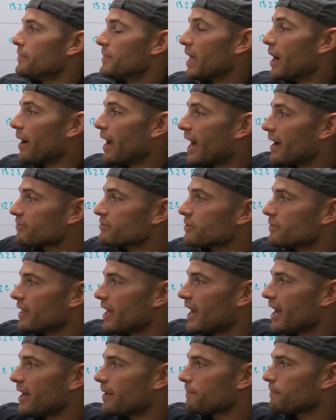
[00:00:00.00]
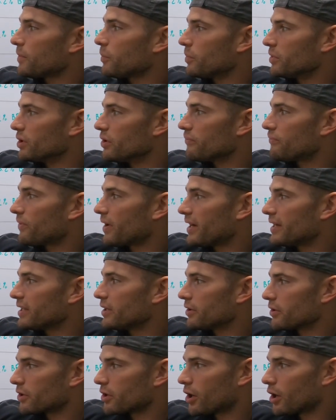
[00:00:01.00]
Now, after that, when you're
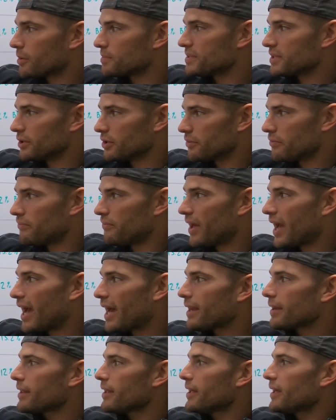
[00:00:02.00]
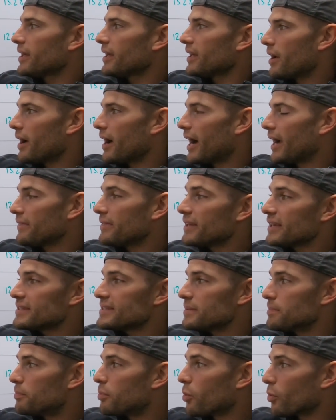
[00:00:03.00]
finding your carbs and your fat, I think
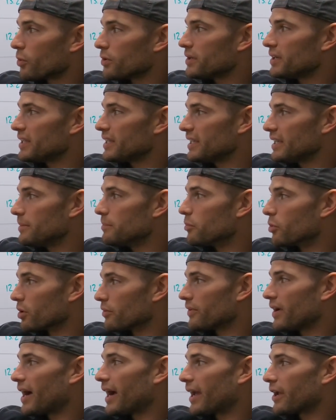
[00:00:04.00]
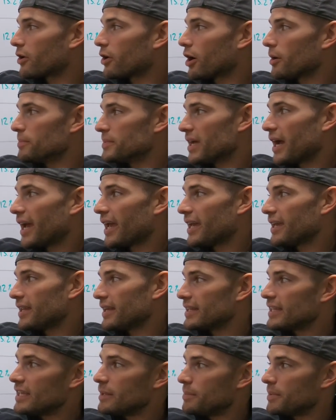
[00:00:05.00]
it's important to eat more of a high carb diet
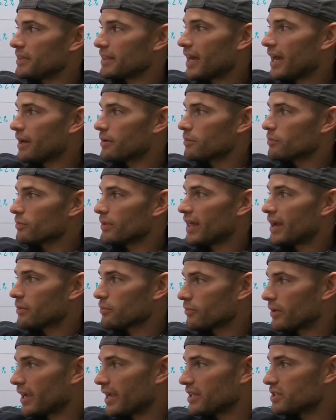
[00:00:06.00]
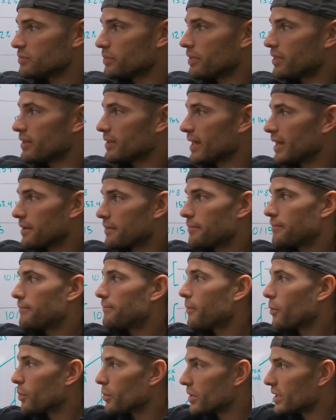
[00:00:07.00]
and keeping that range within like
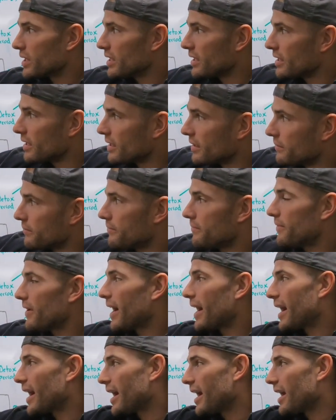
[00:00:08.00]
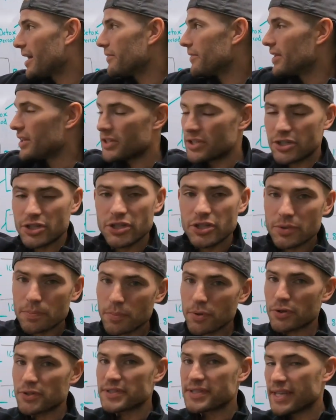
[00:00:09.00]

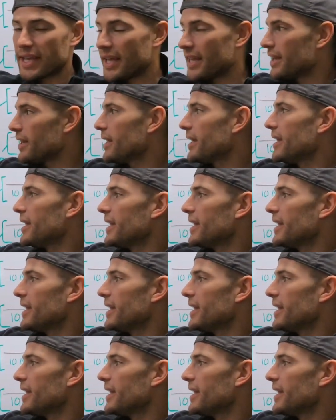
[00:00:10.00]
45-ish%.